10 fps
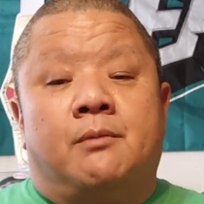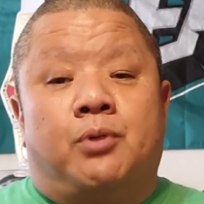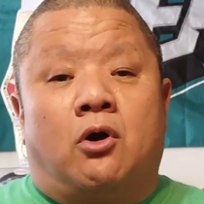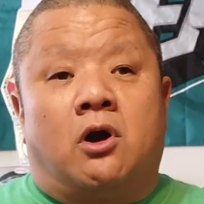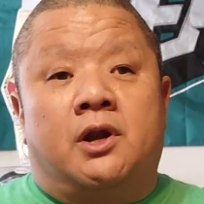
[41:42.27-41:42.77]

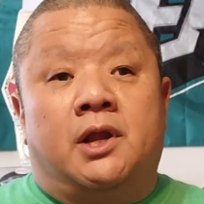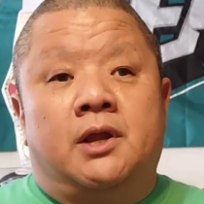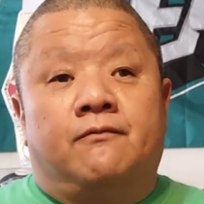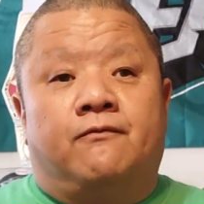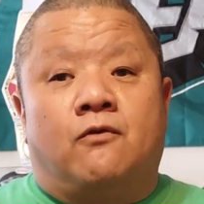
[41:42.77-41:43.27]

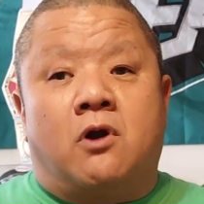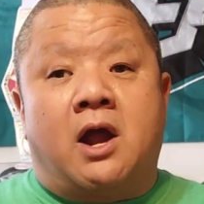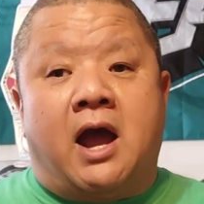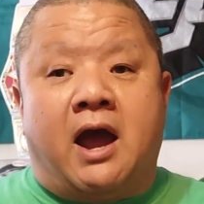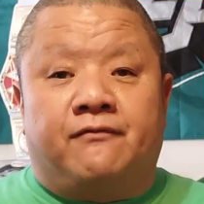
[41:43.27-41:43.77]
party for
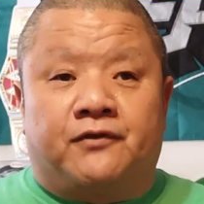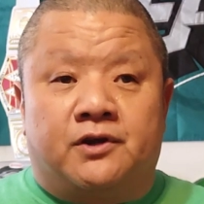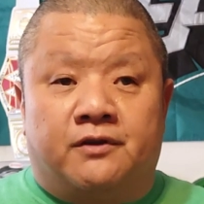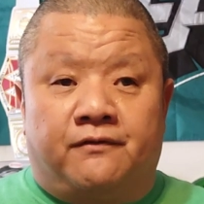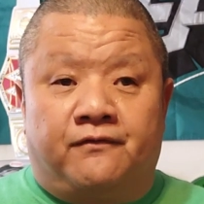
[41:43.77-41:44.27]

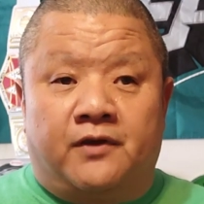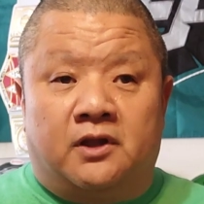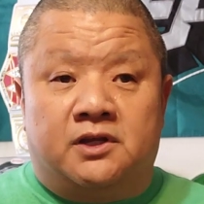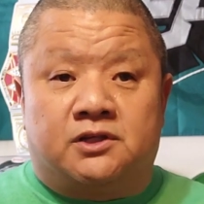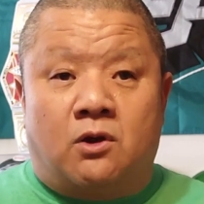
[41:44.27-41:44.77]
after the
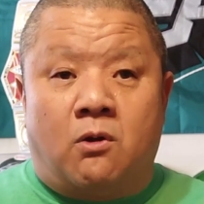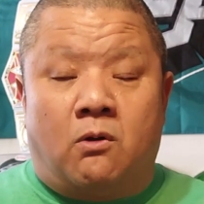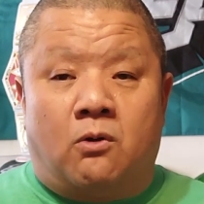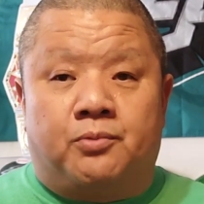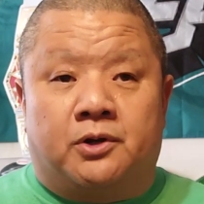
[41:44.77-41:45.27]
Phillies
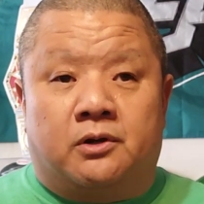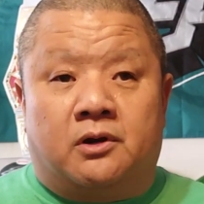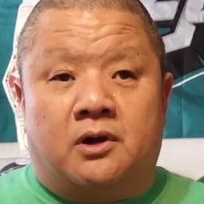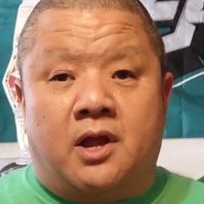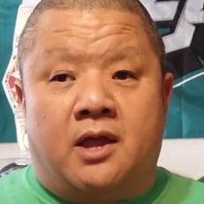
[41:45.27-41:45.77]
home
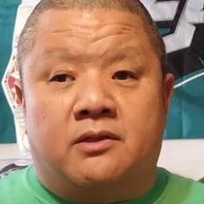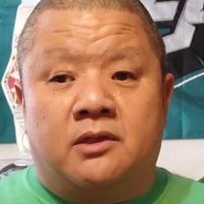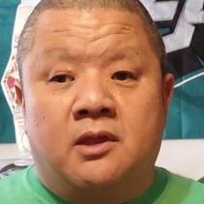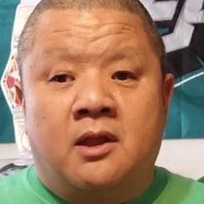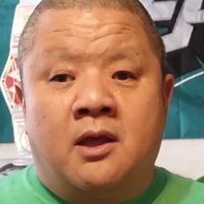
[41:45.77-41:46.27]
opener, and
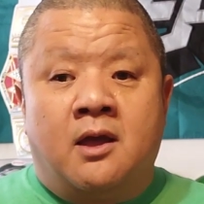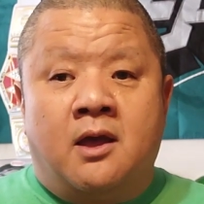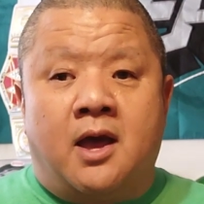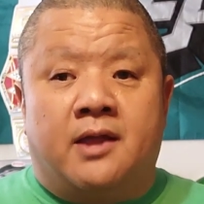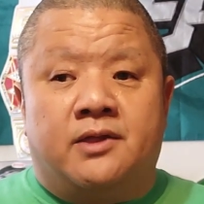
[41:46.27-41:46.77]

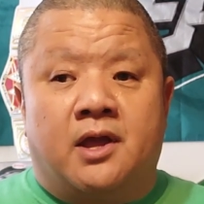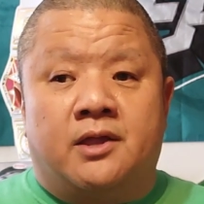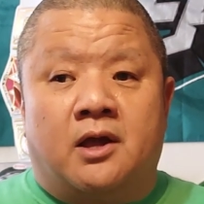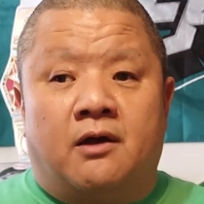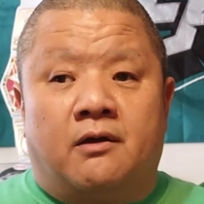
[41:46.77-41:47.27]

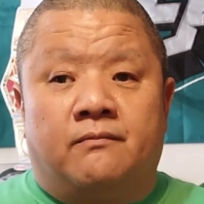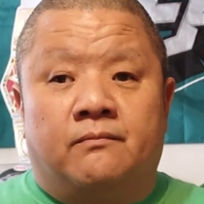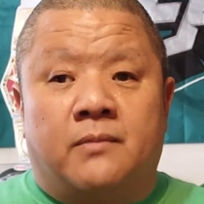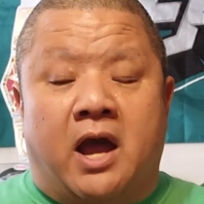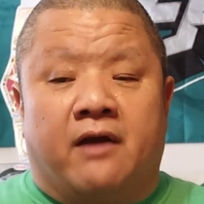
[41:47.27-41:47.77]
then
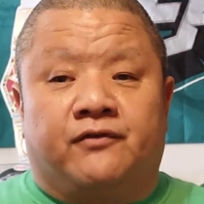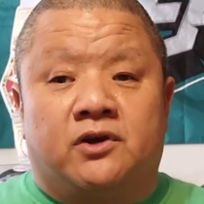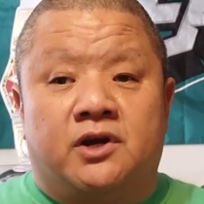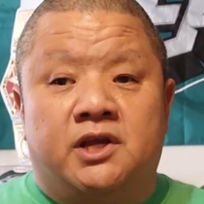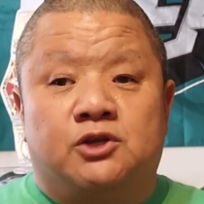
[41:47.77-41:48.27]

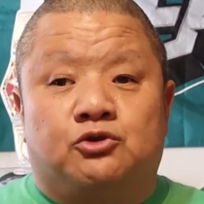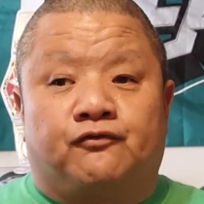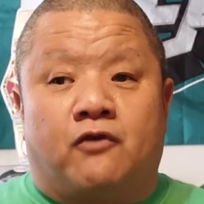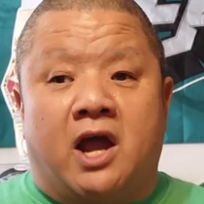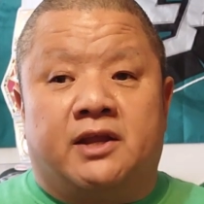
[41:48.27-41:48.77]
after each
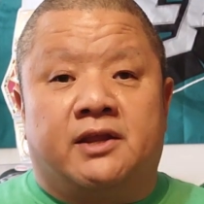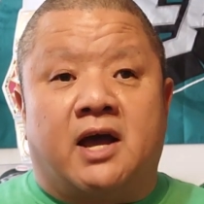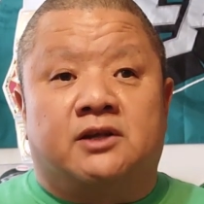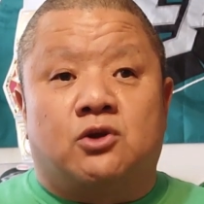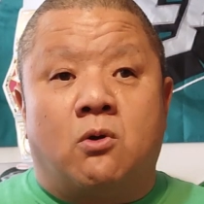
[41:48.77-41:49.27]
Friday
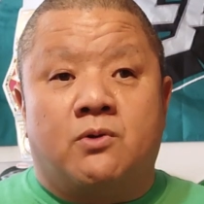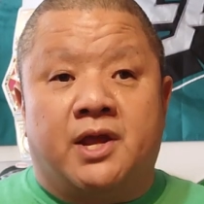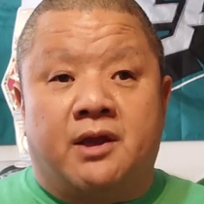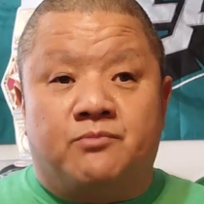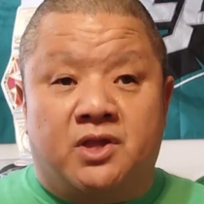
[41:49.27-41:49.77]
night's home game